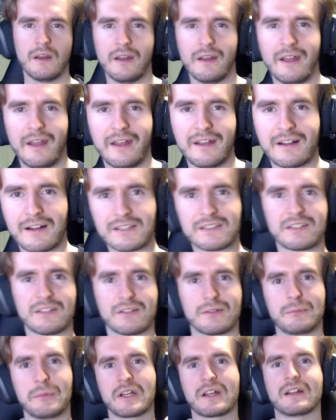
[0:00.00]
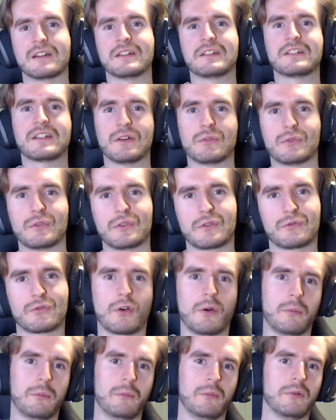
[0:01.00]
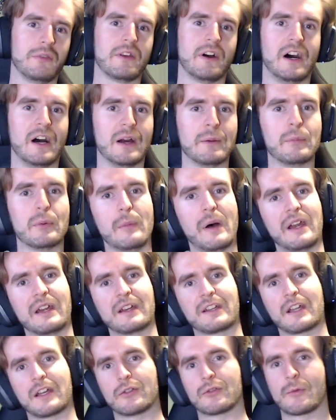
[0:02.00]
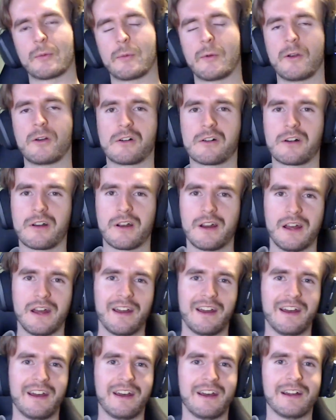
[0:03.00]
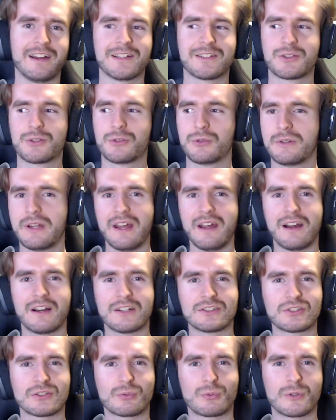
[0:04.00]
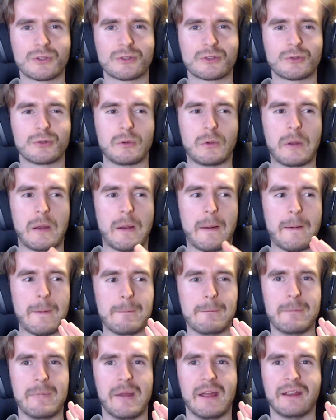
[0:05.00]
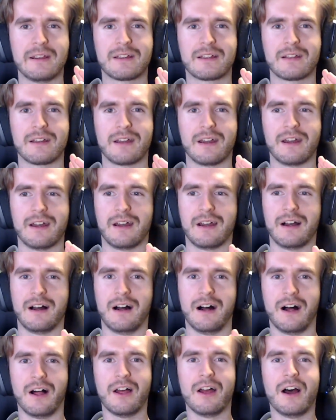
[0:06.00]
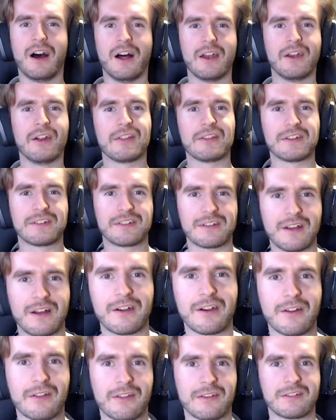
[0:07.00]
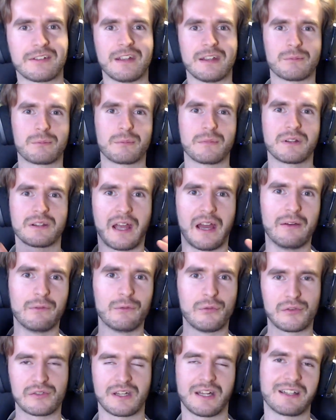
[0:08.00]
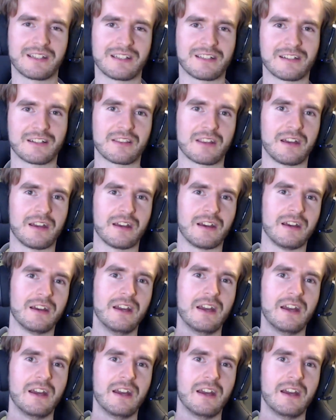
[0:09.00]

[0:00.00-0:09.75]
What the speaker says: Hey guys, it's me again, Stefan from the Hypomanic Entrepreneur. Today, I just want to make another statement emphasizing the